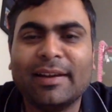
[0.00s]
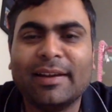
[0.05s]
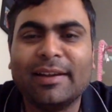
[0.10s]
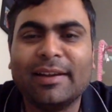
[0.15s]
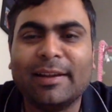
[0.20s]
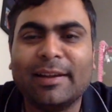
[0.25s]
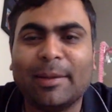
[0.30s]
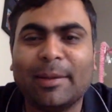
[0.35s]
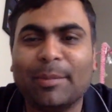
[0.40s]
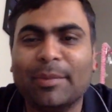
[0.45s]

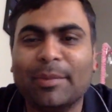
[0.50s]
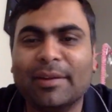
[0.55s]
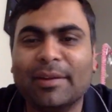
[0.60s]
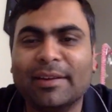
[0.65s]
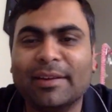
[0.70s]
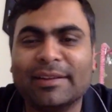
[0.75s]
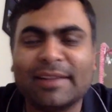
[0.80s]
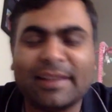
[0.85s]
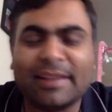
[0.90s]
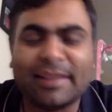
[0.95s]

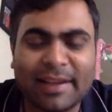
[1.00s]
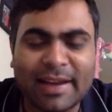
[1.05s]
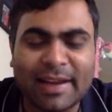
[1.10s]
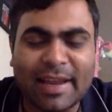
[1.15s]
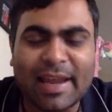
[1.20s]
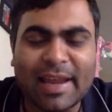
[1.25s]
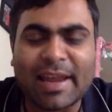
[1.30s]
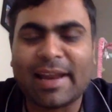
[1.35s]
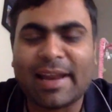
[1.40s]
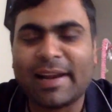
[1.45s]
numbers and then
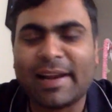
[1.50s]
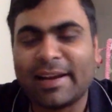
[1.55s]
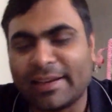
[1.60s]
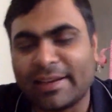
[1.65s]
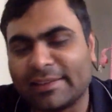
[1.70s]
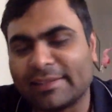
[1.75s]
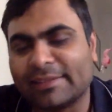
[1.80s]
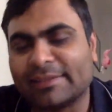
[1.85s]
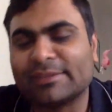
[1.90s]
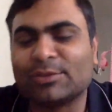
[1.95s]
add
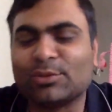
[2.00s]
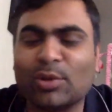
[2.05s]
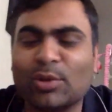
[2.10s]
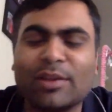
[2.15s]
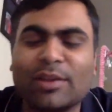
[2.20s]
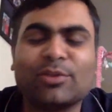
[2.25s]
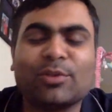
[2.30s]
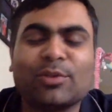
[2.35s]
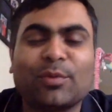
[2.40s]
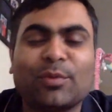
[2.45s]
and so
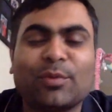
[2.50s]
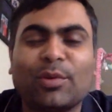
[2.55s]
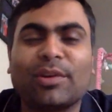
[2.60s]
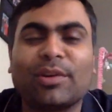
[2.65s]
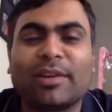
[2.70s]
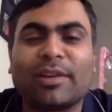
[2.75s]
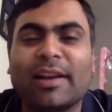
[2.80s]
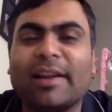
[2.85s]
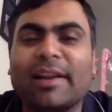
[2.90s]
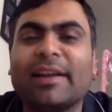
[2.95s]
on and so
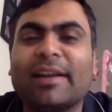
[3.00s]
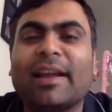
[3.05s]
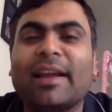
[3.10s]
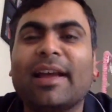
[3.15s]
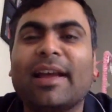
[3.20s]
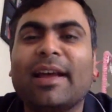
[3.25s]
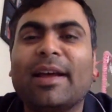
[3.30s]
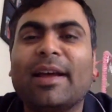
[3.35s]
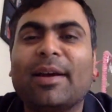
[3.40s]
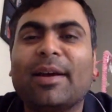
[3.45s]
forth, right?
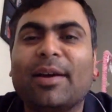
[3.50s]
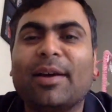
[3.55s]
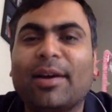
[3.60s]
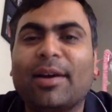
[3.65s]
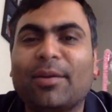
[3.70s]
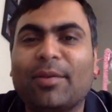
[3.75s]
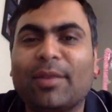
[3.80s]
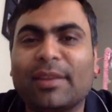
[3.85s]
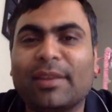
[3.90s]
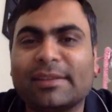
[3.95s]

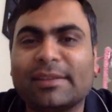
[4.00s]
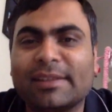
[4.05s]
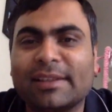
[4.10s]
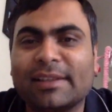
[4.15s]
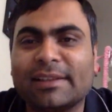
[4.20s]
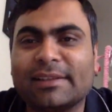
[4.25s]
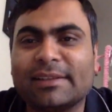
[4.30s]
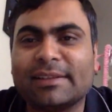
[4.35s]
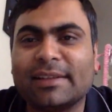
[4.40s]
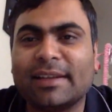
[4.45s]

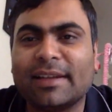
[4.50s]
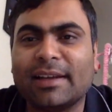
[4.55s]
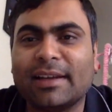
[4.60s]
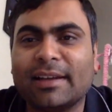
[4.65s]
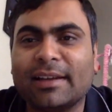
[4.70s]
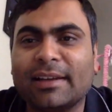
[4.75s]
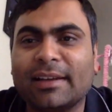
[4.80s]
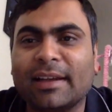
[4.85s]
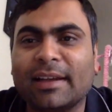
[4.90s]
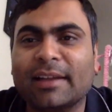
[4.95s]
Versus
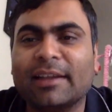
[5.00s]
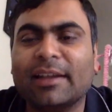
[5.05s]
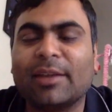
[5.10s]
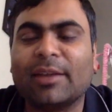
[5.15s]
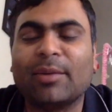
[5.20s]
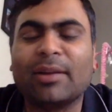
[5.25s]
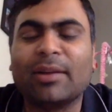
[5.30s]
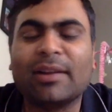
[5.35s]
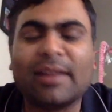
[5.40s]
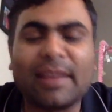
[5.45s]
the
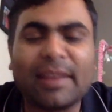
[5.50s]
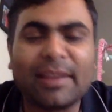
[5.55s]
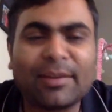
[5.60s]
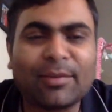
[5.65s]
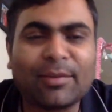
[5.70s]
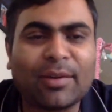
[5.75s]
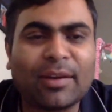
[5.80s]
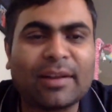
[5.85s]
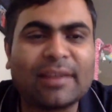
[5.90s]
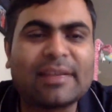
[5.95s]
other one, like
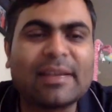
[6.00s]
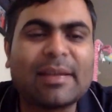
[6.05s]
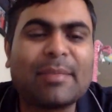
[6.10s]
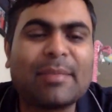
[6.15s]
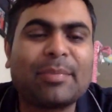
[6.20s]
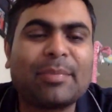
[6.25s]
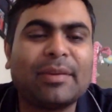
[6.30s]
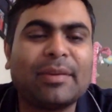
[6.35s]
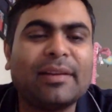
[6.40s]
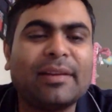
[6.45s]
for
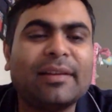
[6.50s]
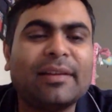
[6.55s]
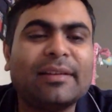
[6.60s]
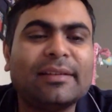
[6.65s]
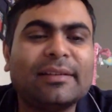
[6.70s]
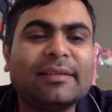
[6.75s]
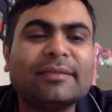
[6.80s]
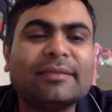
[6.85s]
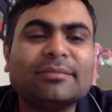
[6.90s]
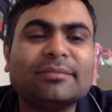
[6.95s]

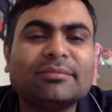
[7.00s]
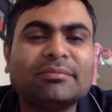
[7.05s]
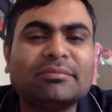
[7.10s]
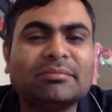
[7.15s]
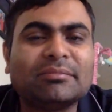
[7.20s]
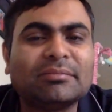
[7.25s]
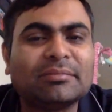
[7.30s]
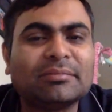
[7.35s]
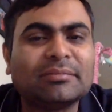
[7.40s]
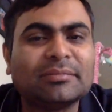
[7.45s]
example,
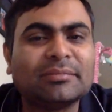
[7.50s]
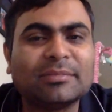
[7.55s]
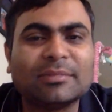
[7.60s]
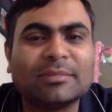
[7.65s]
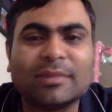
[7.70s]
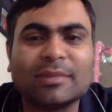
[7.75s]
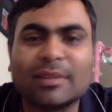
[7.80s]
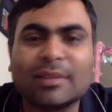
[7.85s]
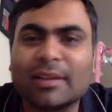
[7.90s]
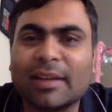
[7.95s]

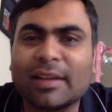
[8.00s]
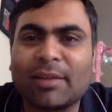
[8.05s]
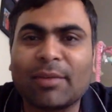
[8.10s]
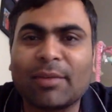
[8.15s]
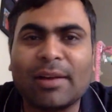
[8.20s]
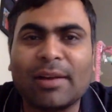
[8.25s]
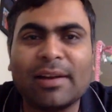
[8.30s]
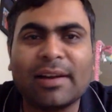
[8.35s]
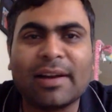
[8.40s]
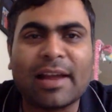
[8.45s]
like
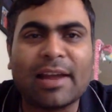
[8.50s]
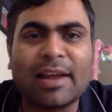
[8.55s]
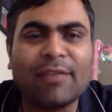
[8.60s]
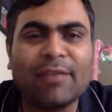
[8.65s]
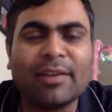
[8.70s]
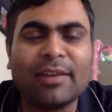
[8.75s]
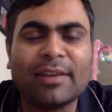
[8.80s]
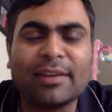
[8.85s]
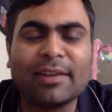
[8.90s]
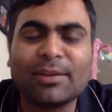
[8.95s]
while
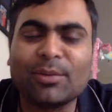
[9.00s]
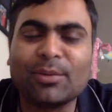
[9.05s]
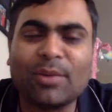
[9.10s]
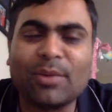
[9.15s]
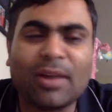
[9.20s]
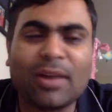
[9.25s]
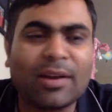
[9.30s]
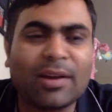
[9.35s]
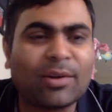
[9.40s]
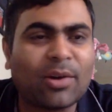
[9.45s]
driving, you
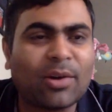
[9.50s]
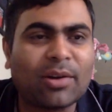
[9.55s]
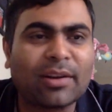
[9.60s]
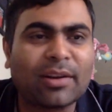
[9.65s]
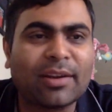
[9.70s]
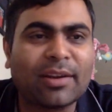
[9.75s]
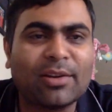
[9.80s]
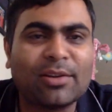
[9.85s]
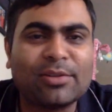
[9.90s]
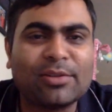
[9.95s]
are
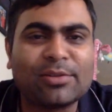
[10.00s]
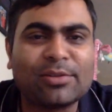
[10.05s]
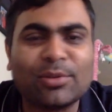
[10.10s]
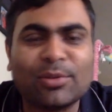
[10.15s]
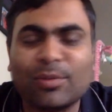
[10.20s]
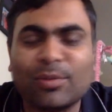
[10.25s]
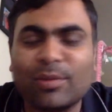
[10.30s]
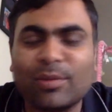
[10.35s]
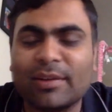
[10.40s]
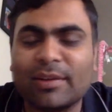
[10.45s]
talking
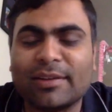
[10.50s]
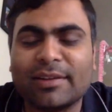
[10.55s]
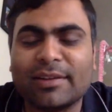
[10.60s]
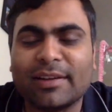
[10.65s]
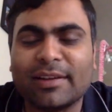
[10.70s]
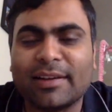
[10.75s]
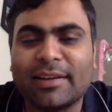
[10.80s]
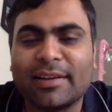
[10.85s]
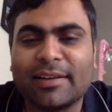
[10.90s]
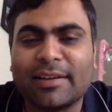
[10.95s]
also with
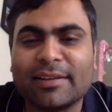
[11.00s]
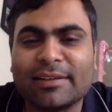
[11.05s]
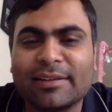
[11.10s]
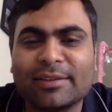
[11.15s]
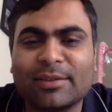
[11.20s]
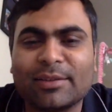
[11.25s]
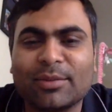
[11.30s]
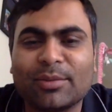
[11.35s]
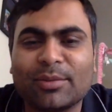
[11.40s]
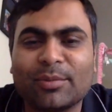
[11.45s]

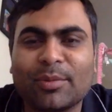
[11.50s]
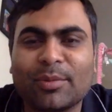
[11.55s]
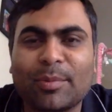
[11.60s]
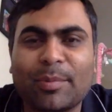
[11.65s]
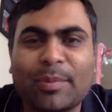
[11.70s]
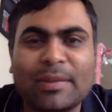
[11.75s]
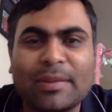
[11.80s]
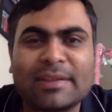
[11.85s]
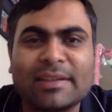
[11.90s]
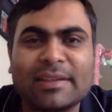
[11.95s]
a
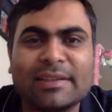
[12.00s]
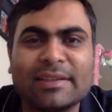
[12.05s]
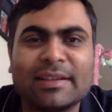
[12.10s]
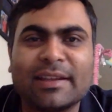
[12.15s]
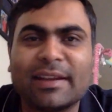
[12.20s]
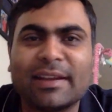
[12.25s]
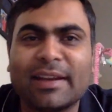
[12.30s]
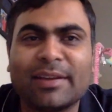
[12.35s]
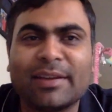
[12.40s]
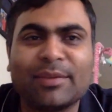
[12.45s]

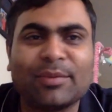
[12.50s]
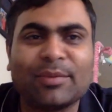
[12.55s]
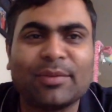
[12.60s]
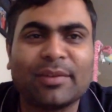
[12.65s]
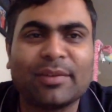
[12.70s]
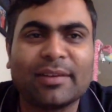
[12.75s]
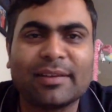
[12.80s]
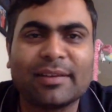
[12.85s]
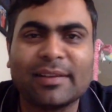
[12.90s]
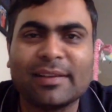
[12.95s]
passenger
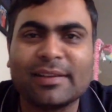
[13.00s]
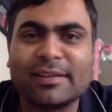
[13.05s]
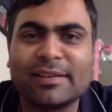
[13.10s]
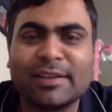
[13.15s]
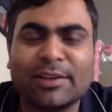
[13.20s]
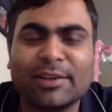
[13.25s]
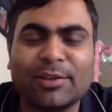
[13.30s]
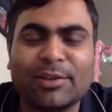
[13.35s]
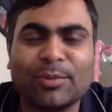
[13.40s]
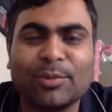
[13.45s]
and
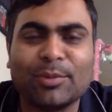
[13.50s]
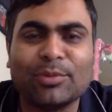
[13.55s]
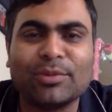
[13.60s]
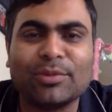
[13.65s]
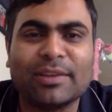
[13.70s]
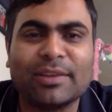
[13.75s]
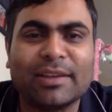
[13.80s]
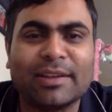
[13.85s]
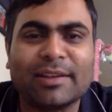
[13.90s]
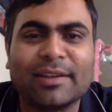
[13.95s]
listening to
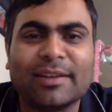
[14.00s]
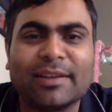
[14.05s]
music.